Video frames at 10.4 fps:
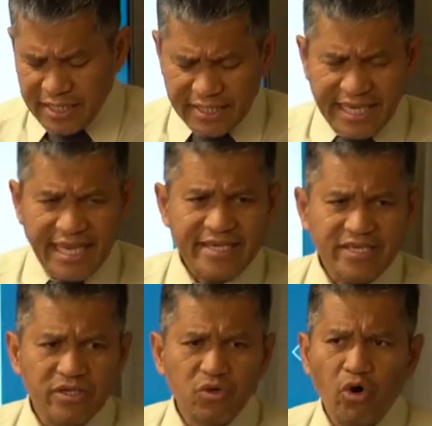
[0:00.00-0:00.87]

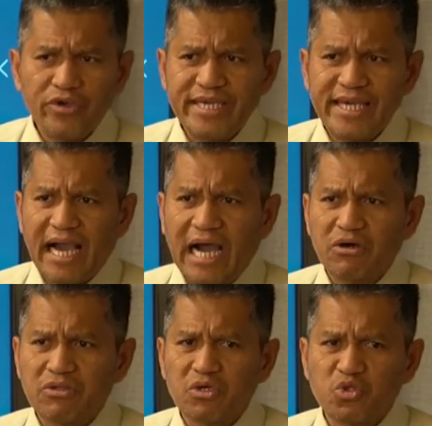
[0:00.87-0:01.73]
Go ye
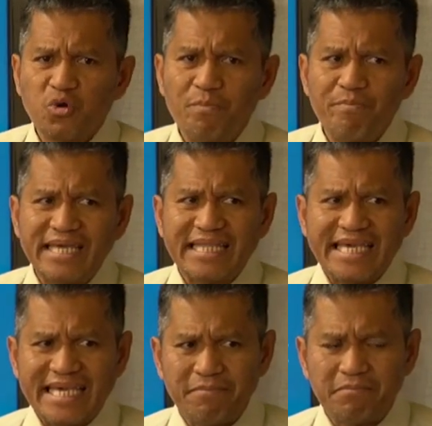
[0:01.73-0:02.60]
out to meet
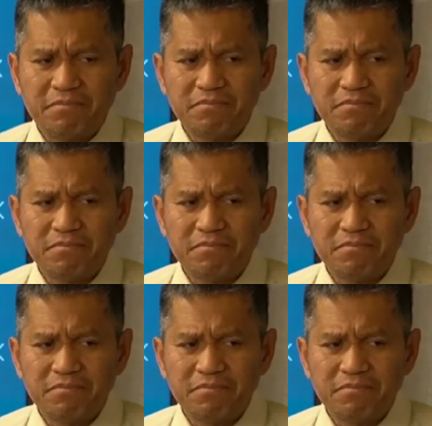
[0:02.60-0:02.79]
him.